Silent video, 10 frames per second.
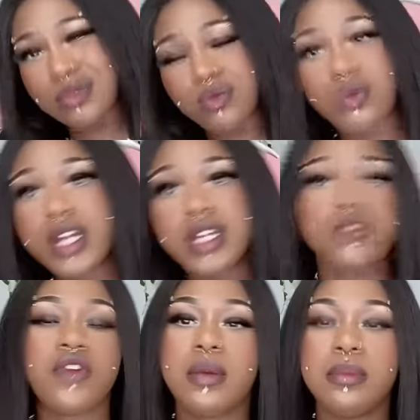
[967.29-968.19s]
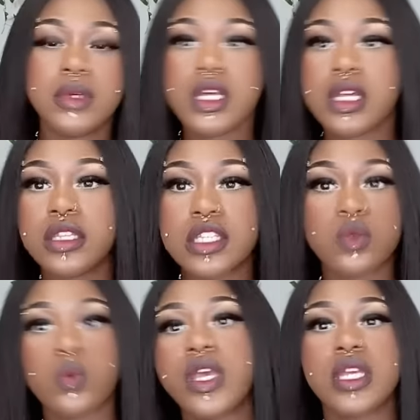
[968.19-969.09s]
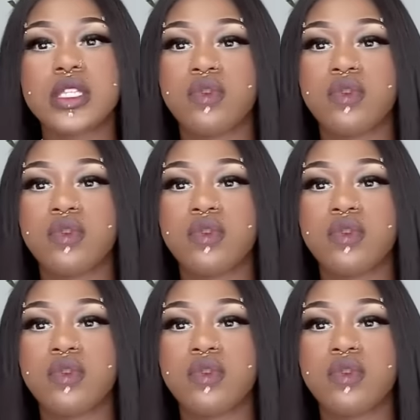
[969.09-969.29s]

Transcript: running from the swings